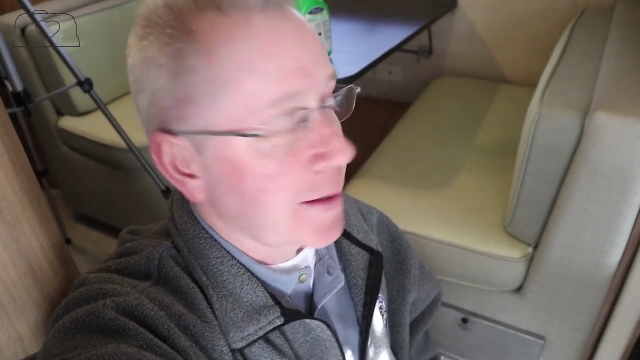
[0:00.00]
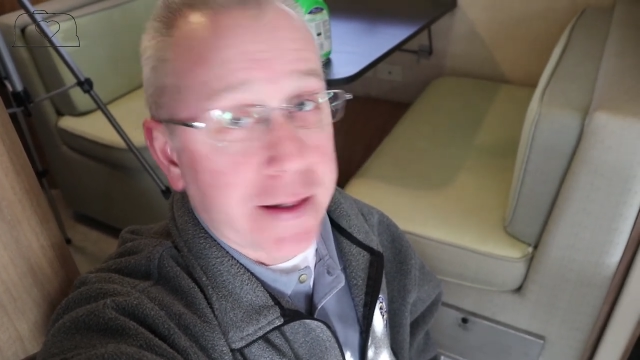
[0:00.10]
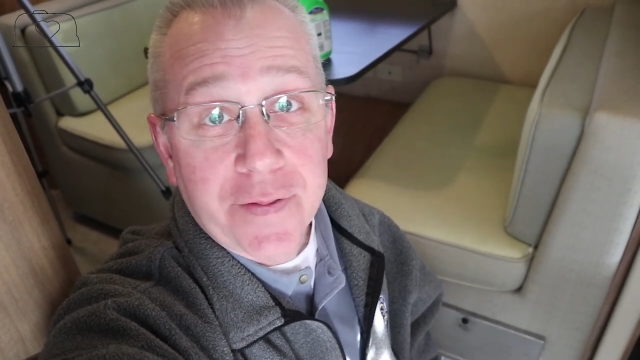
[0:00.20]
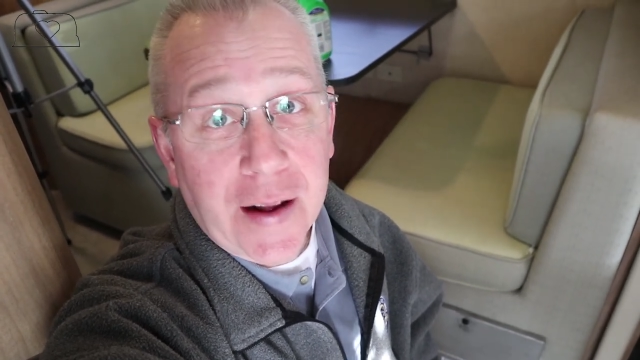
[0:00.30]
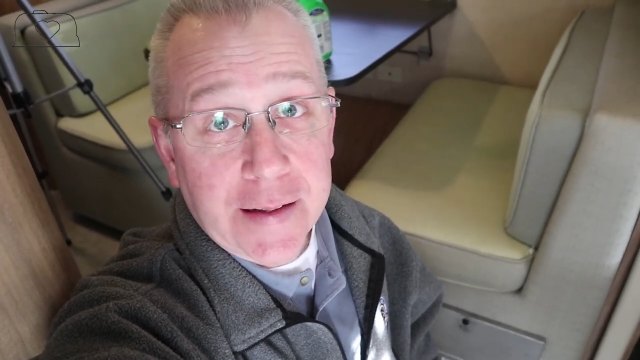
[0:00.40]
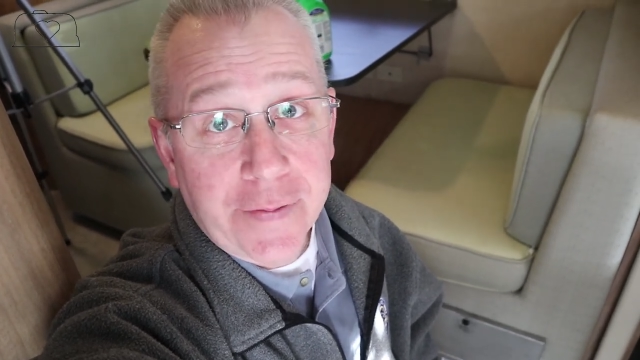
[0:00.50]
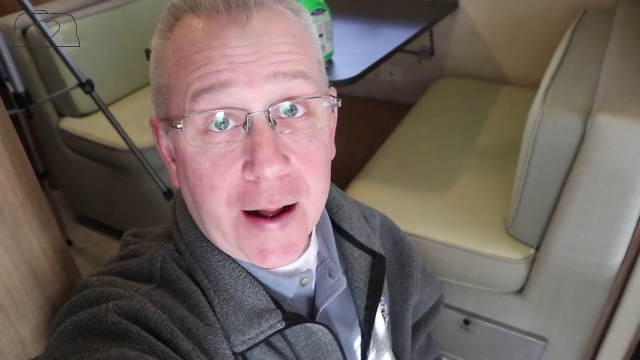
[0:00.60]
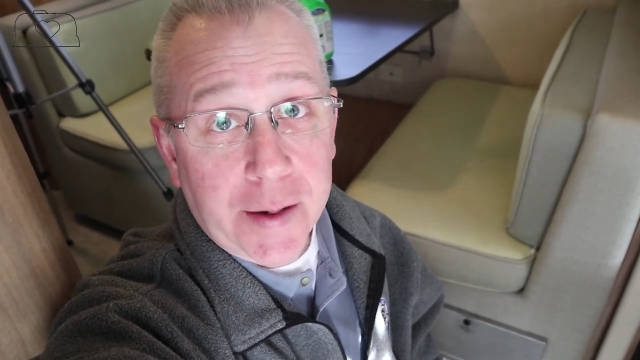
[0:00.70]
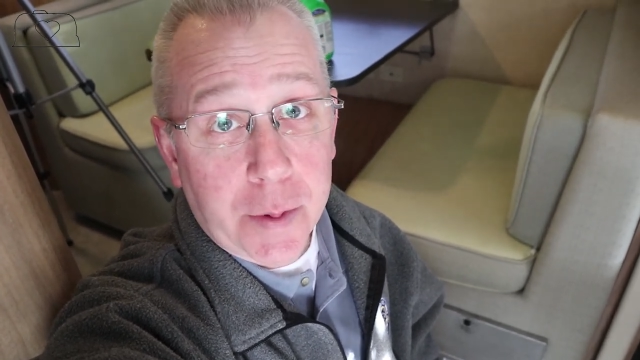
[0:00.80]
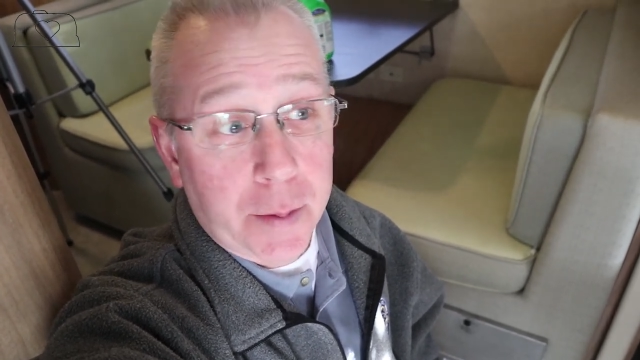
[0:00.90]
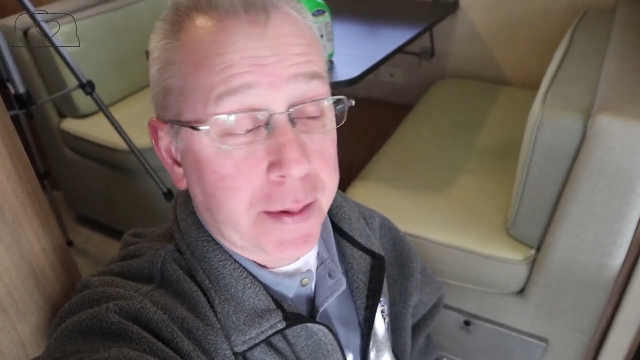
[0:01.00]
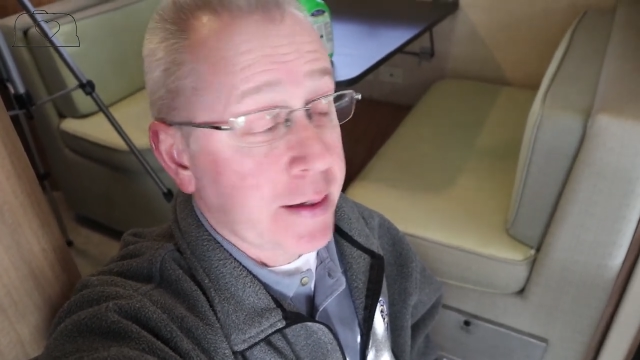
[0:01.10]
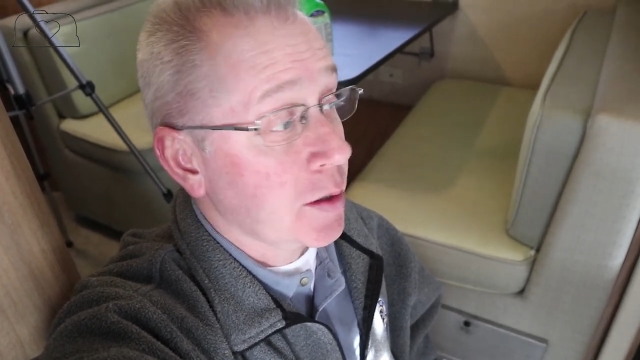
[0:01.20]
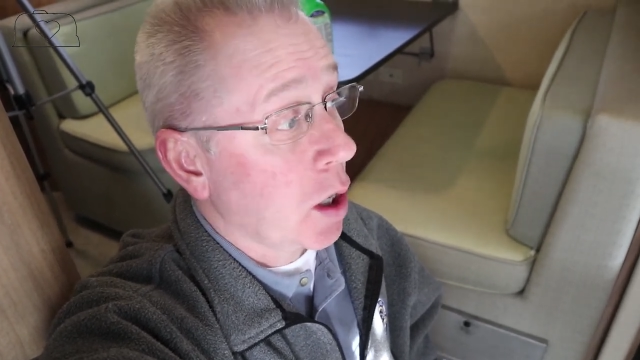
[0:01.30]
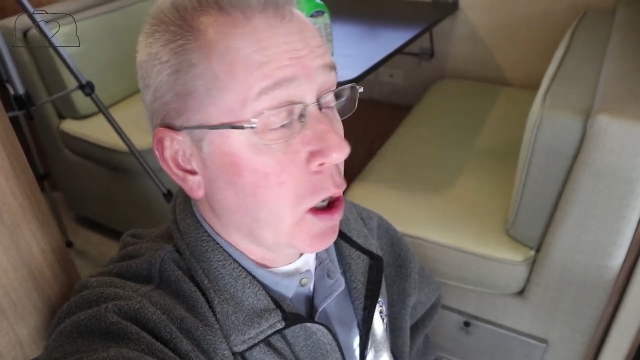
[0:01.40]
Cindy finally found them on a
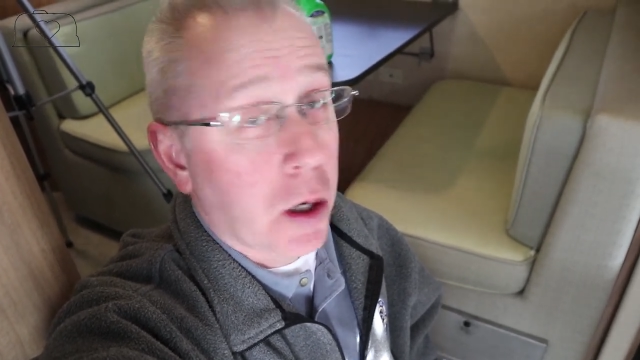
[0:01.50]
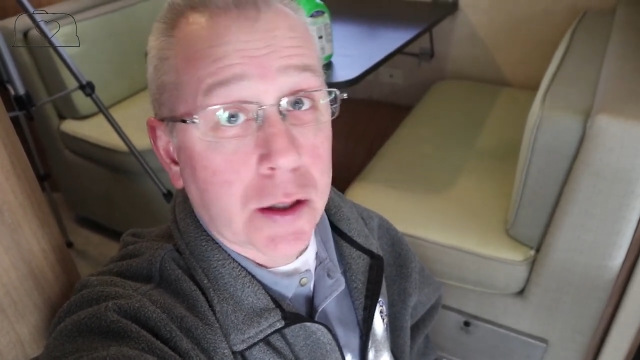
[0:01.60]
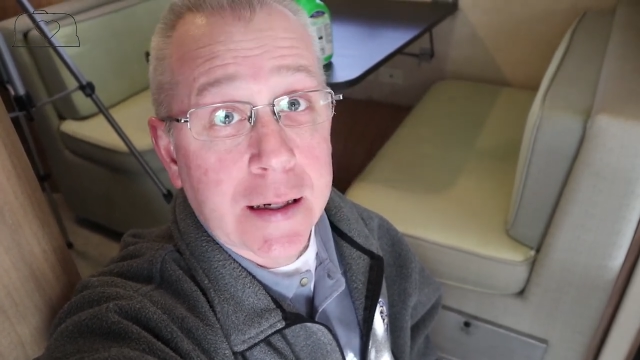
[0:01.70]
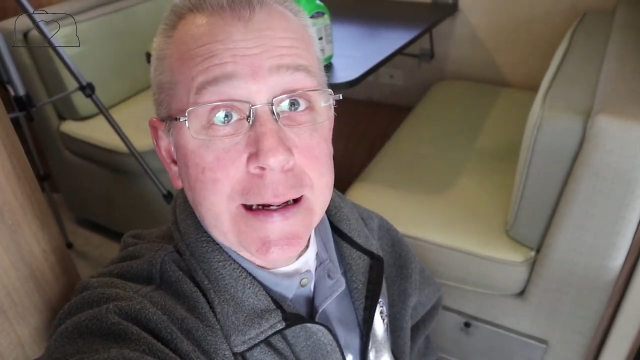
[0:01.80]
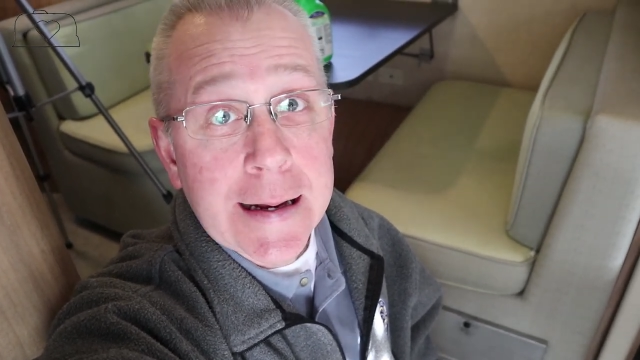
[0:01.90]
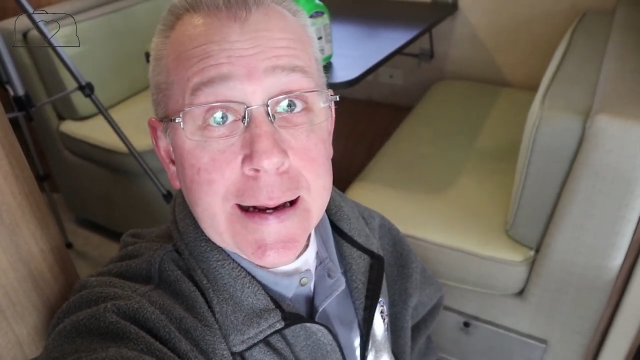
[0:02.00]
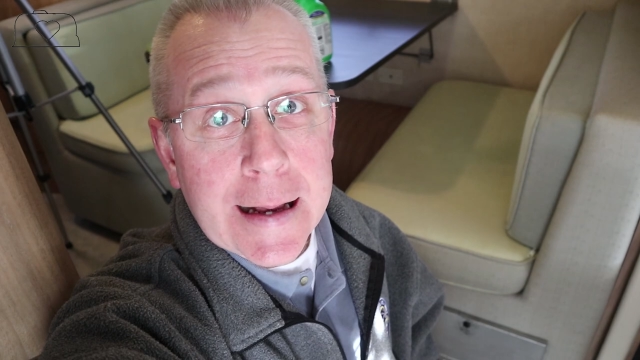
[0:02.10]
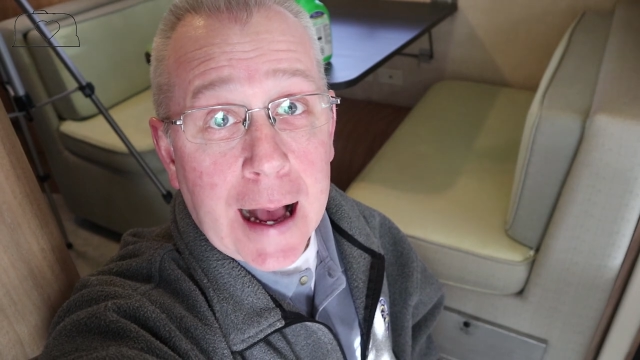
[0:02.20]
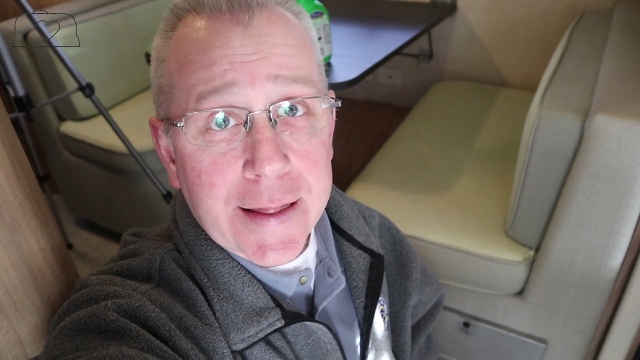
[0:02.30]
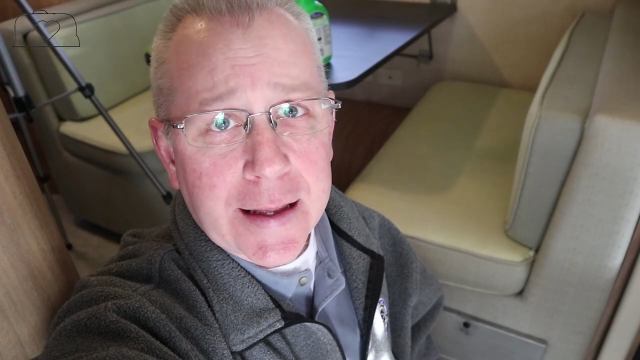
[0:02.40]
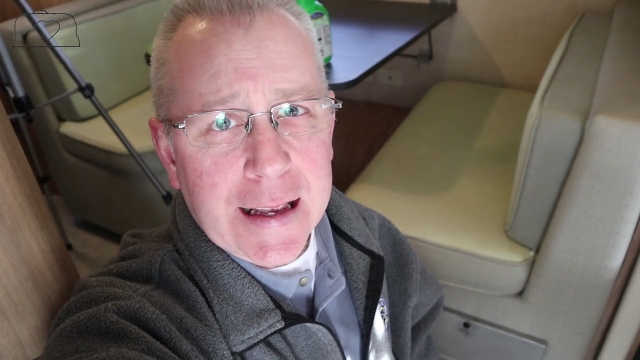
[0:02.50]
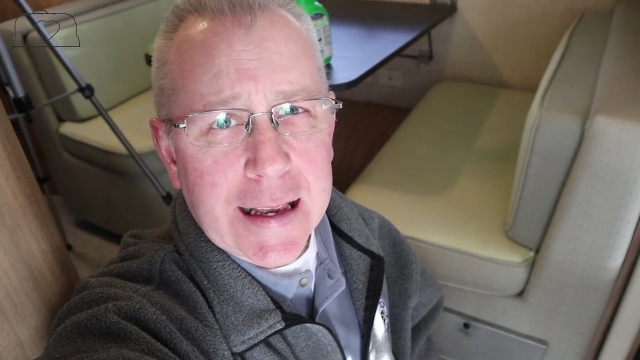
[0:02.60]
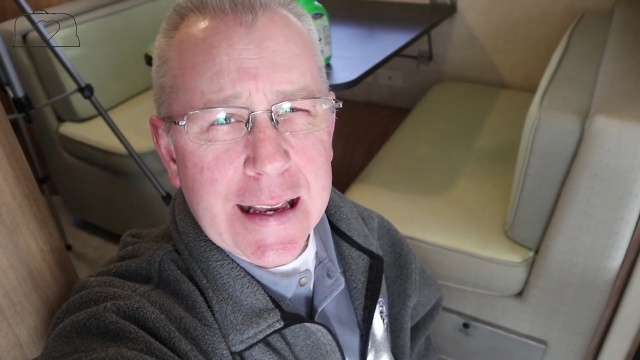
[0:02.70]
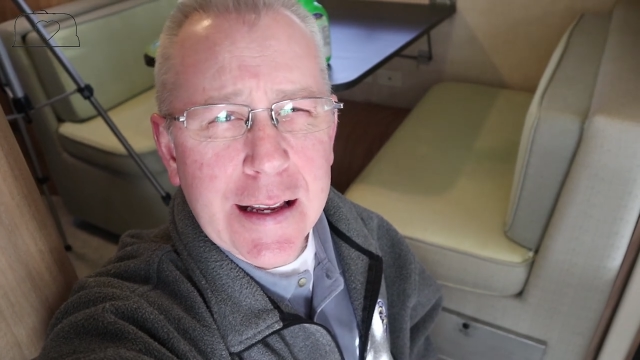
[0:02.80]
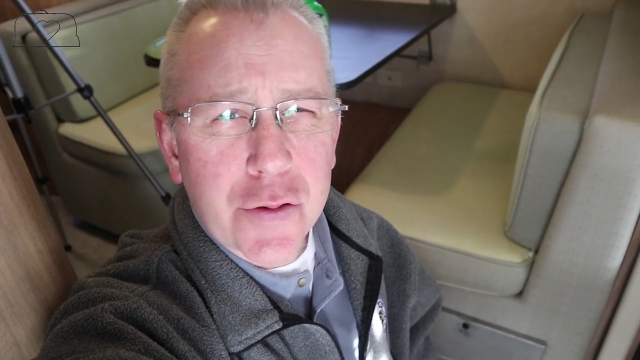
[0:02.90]
place called, I think,
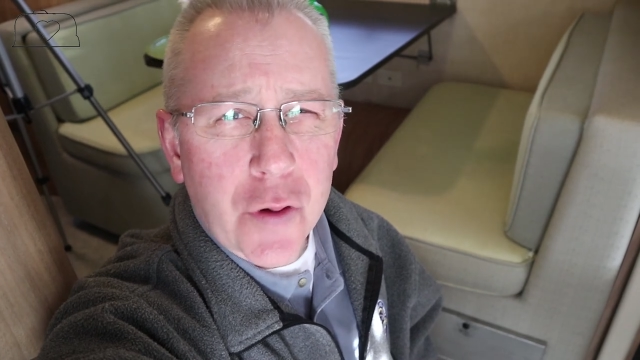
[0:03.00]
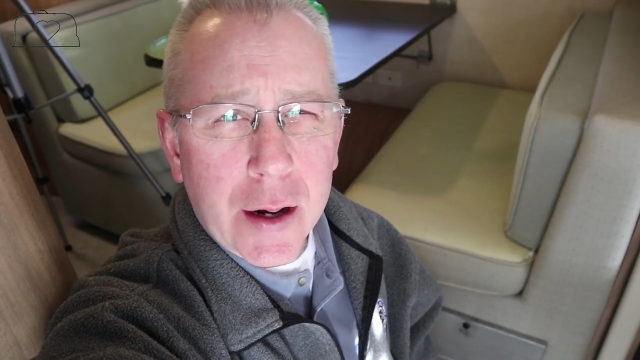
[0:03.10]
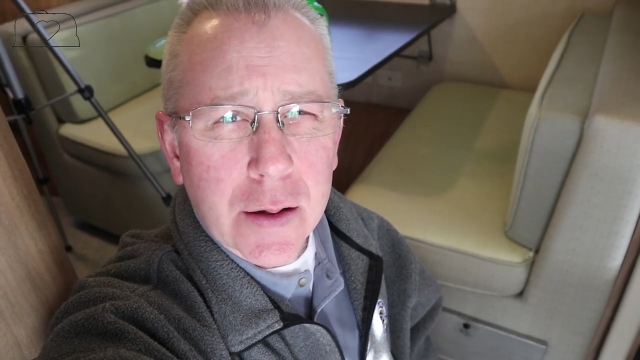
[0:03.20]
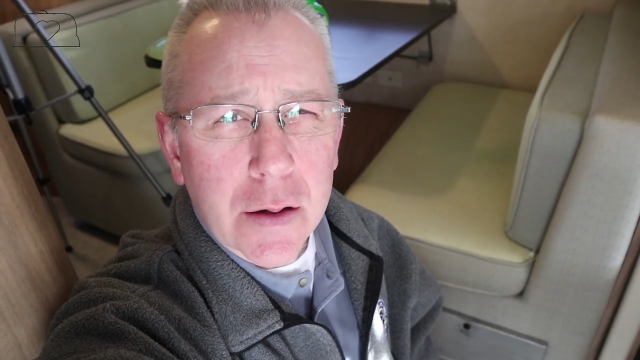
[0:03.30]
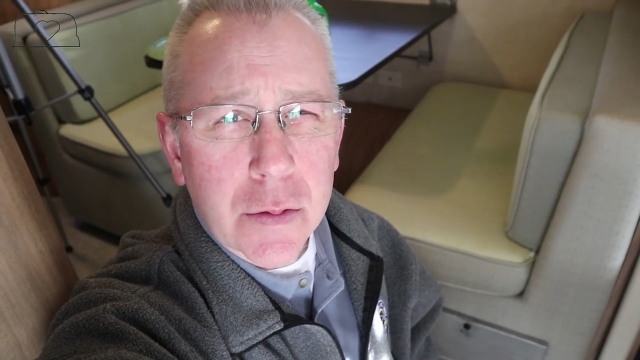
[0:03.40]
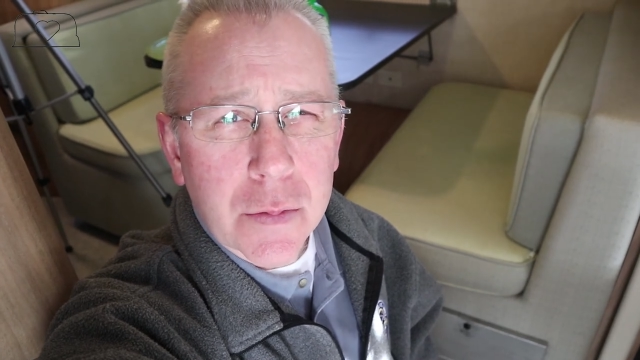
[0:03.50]
eTrailer?